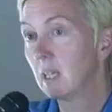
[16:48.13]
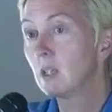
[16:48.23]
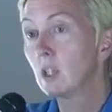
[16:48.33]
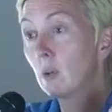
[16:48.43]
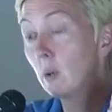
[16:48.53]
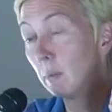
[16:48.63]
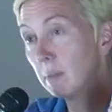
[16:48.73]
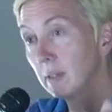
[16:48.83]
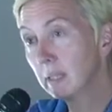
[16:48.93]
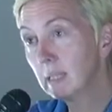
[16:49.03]
So
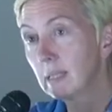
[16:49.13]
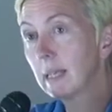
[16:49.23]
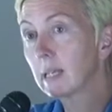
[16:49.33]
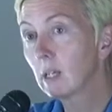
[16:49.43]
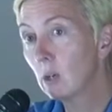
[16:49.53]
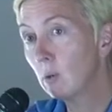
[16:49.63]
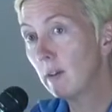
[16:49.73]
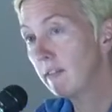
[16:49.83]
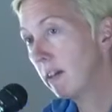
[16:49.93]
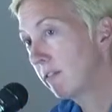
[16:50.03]
please let go
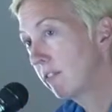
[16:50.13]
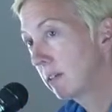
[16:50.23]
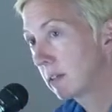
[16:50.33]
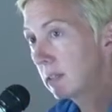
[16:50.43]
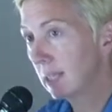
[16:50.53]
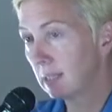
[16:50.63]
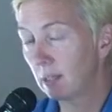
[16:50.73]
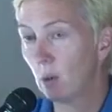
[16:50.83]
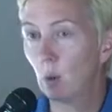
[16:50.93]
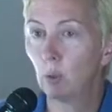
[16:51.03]
of that fear, because that's
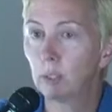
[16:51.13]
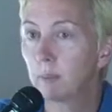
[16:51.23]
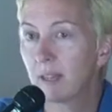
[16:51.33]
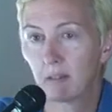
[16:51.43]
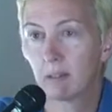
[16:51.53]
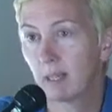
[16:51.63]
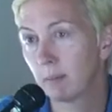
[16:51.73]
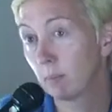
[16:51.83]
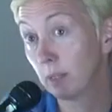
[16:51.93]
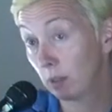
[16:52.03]
an old
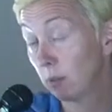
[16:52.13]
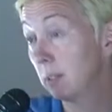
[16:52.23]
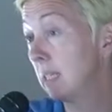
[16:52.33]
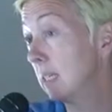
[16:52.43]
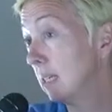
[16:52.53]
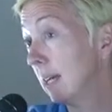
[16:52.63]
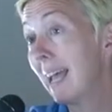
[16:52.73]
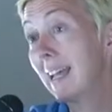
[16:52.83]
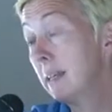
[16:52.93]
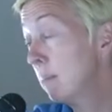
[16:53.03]
paradigm we don't need
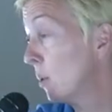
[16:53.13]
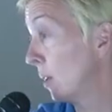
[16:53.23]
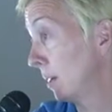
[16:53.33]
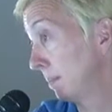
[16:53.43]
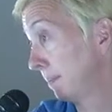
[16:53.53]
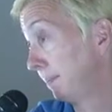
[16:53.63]
anymore.